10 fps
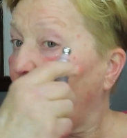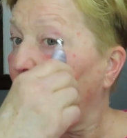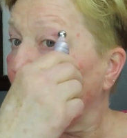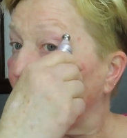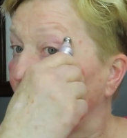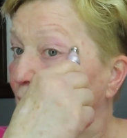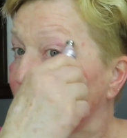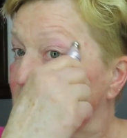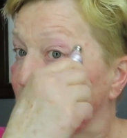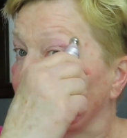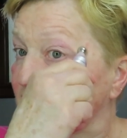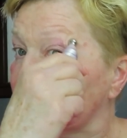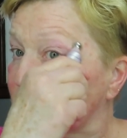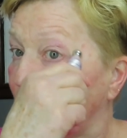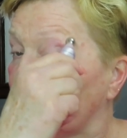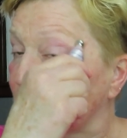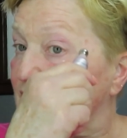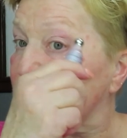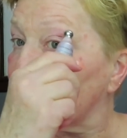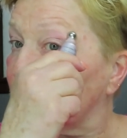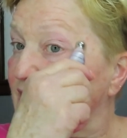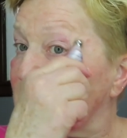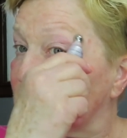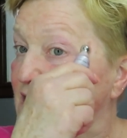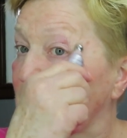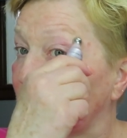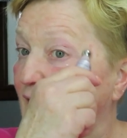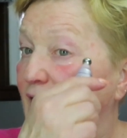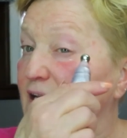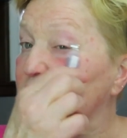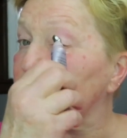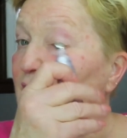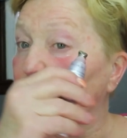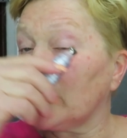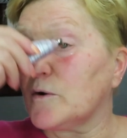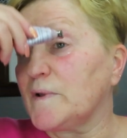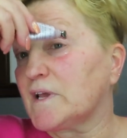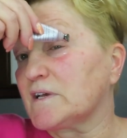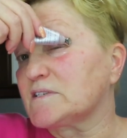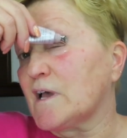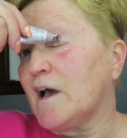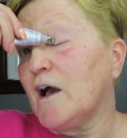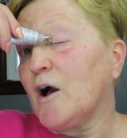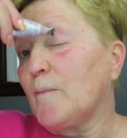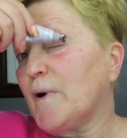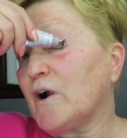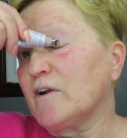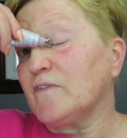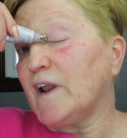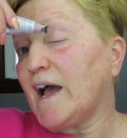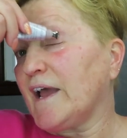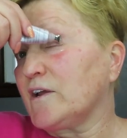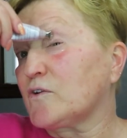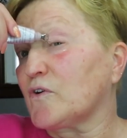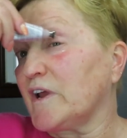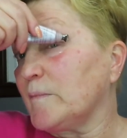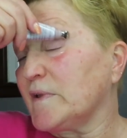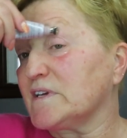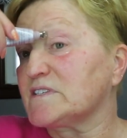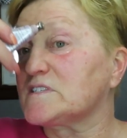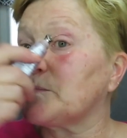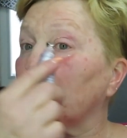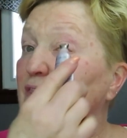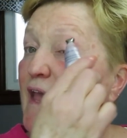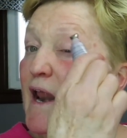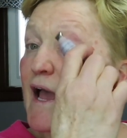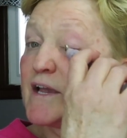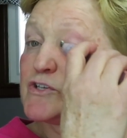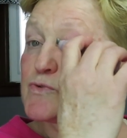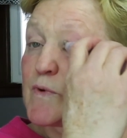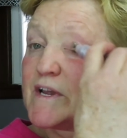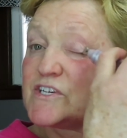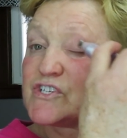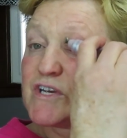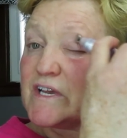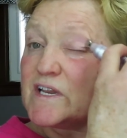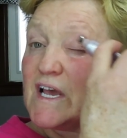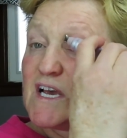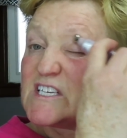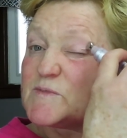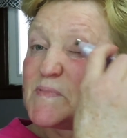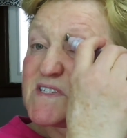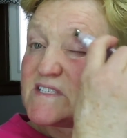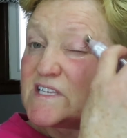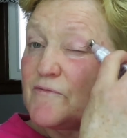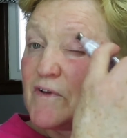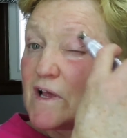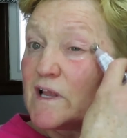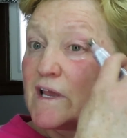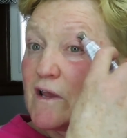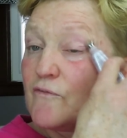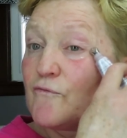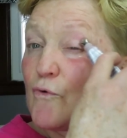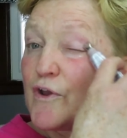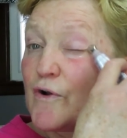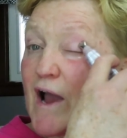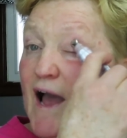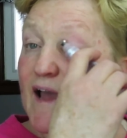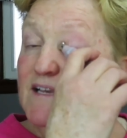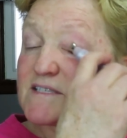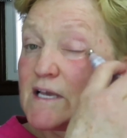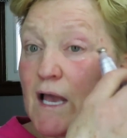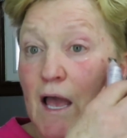I always bring this out to these little lines right here because part of an eye cream is to put that hydration specifically for your eyes.